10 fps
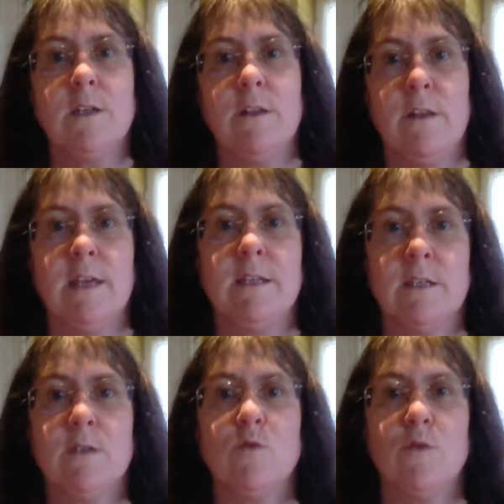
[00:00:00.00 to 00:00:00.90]
and things are
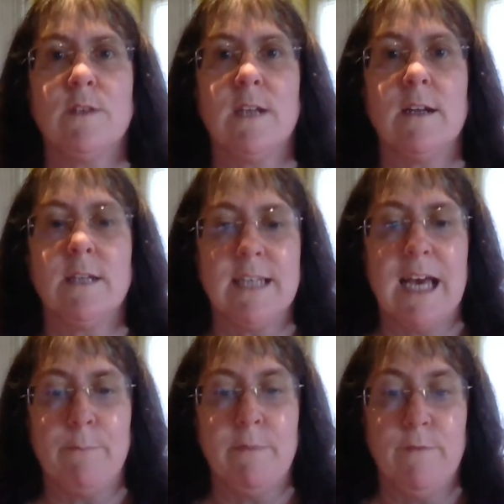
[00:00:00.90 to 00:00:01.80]
sort of starting to
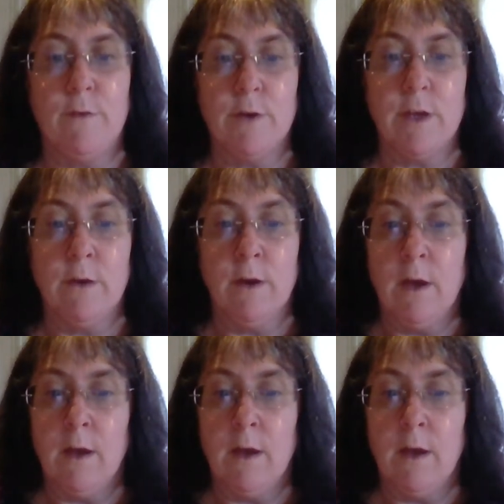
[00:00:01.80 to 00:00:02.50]
happen for you.